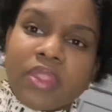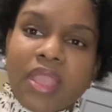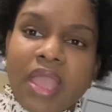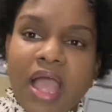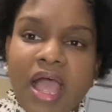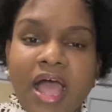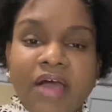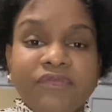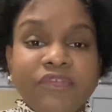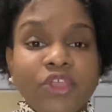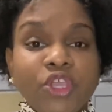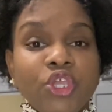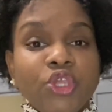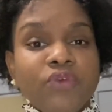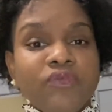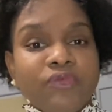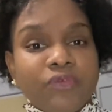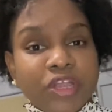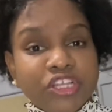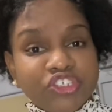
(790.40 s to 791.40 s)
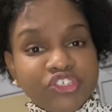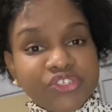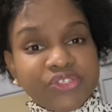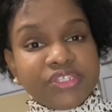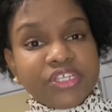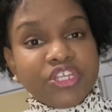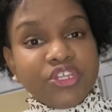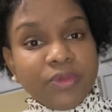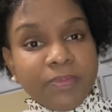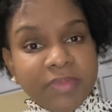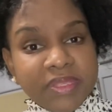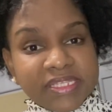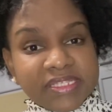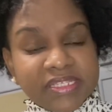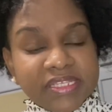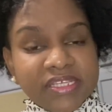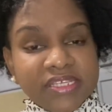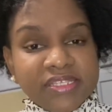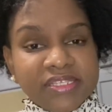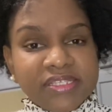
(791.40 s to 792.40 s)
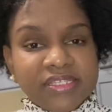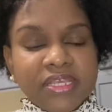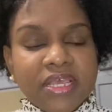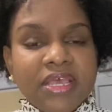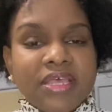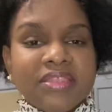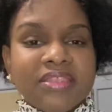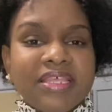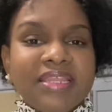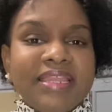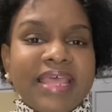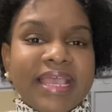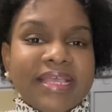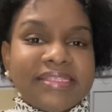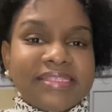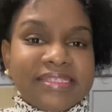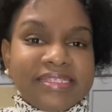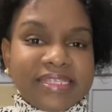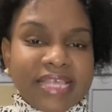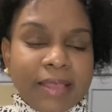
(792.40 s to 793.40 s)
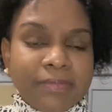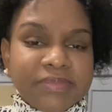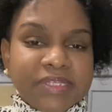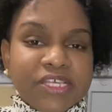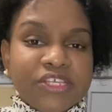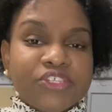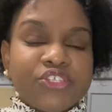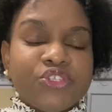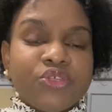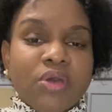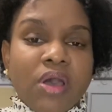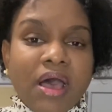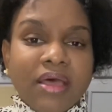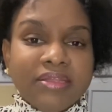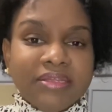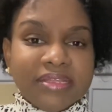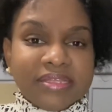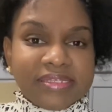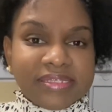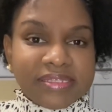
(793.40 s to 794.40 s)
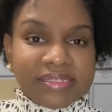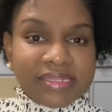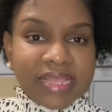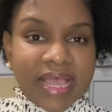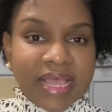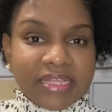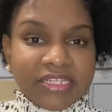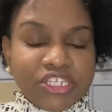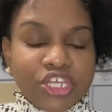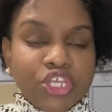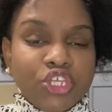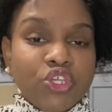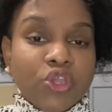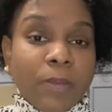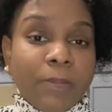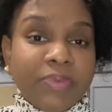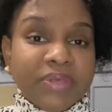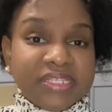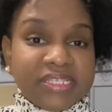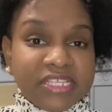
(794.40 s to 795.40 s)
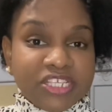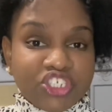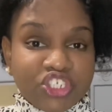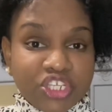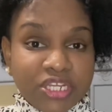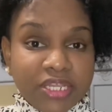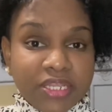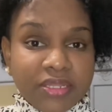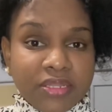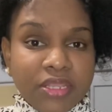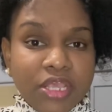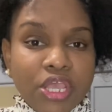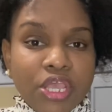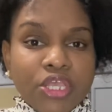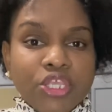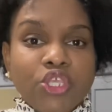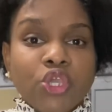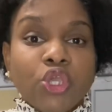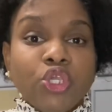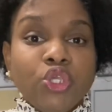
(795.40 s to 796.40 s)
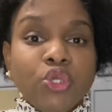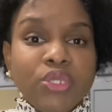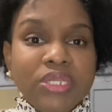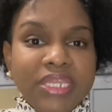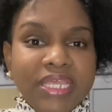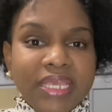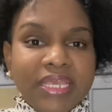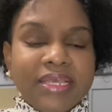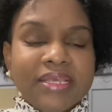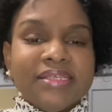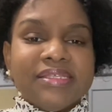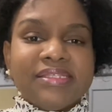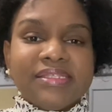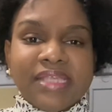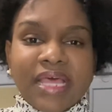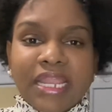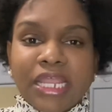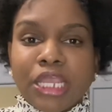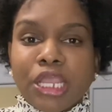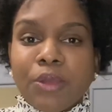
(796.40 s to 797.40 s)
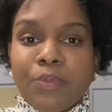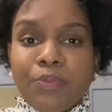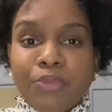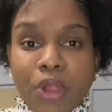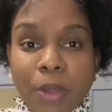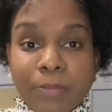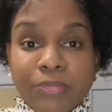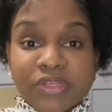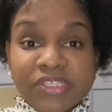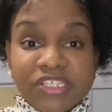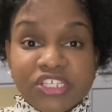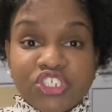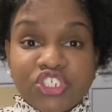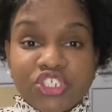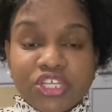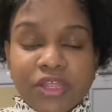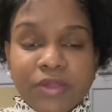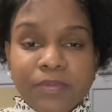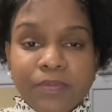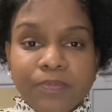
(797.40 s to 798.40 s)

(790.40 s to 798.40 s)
After you've registered your business, the next step is to understand your positioning, your unique selling proposition.